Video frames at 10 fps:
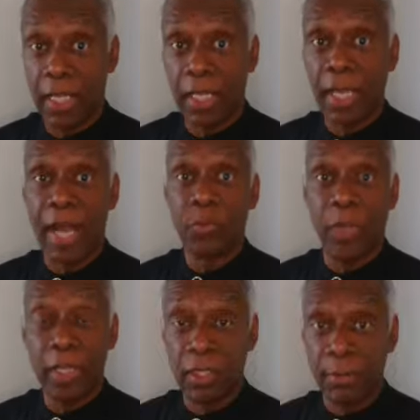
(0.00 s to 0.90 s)
And God's
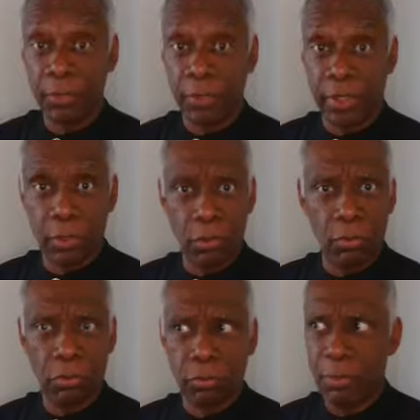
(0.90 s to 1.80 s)
waking up and going, oh,
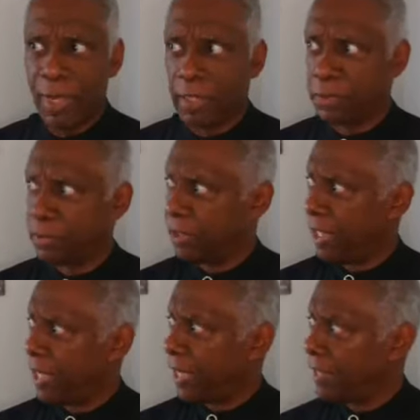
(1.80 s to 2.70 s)
what am I going to do
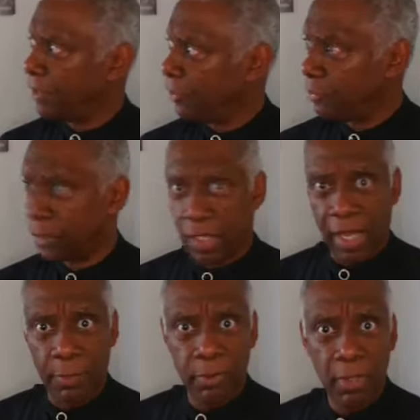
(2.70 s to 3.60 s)
today? I didn't know this was going to
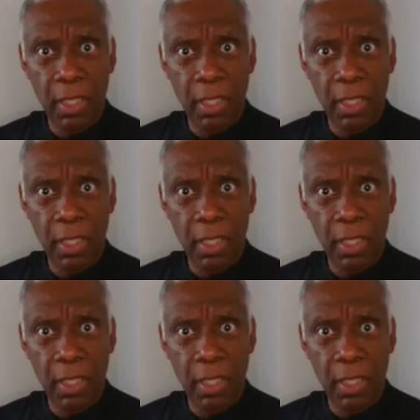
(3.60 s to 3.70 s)
happen.